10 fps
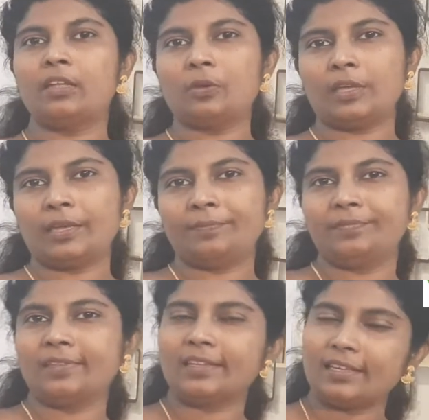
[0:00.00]

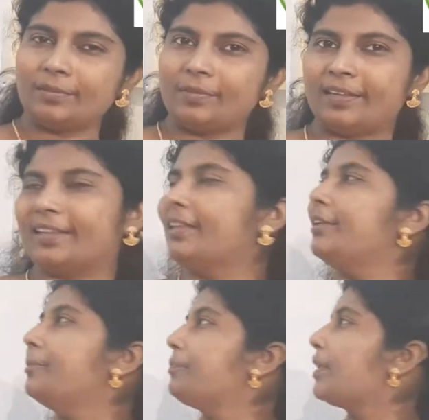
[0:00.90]
Okay, correct.
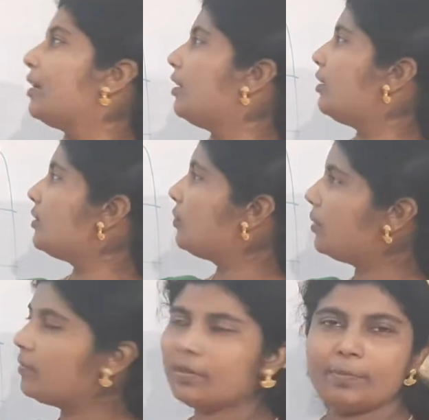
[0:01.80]
So
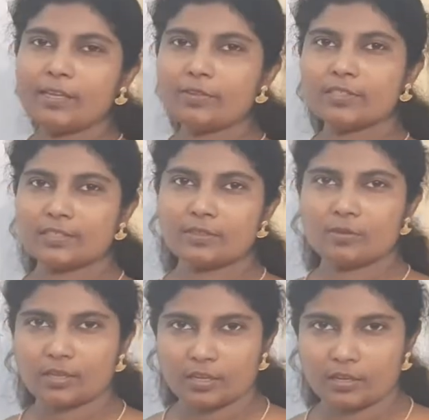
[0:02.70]
we will be just
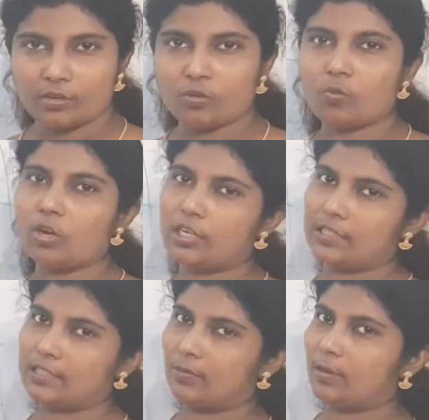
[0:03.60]
looking into what
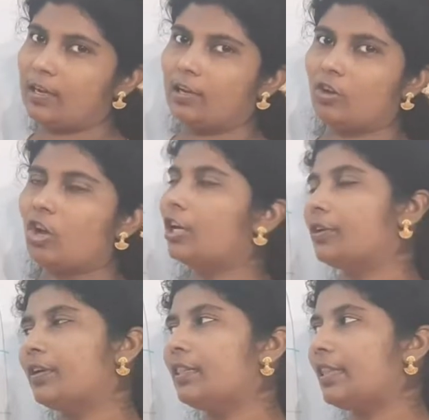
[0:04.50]
is divide and
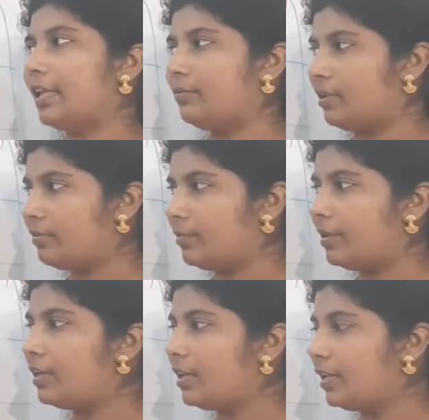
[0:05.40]
conquer, then we will
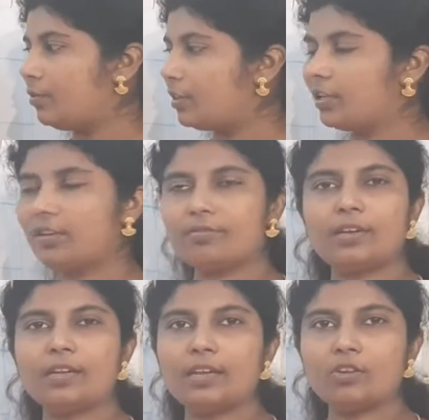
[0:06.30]
be dealing with the
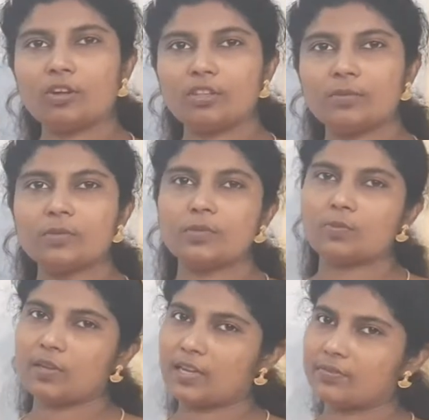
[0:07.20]
different algorithms which
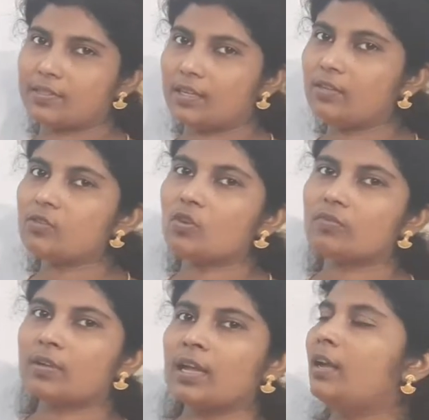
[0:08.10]
we have seen so
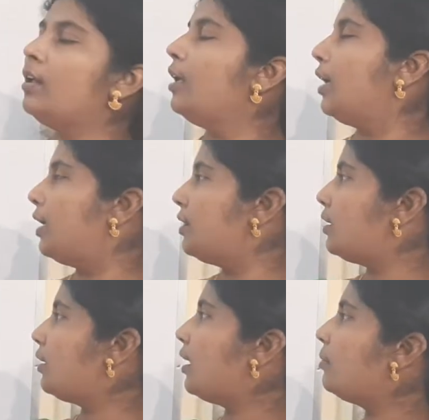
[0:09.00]
far and the
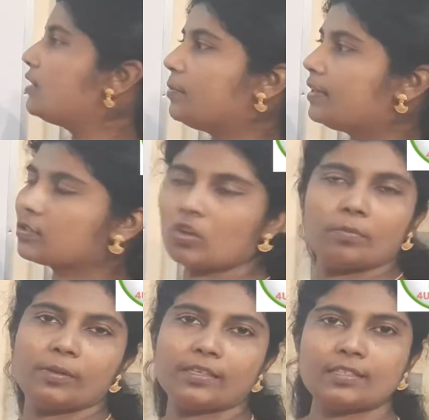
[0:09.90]
time and space
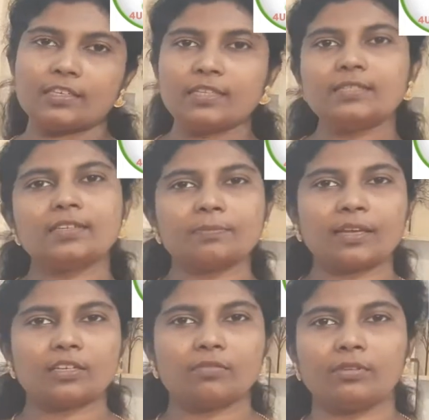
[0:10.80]
complexities
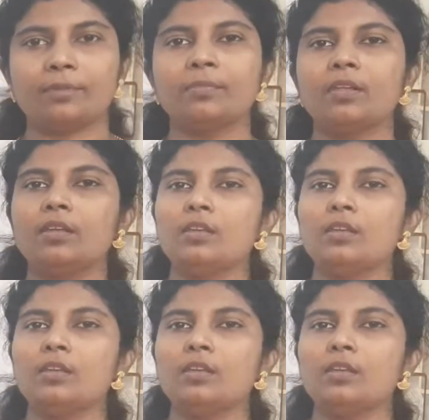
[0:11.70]
respectively.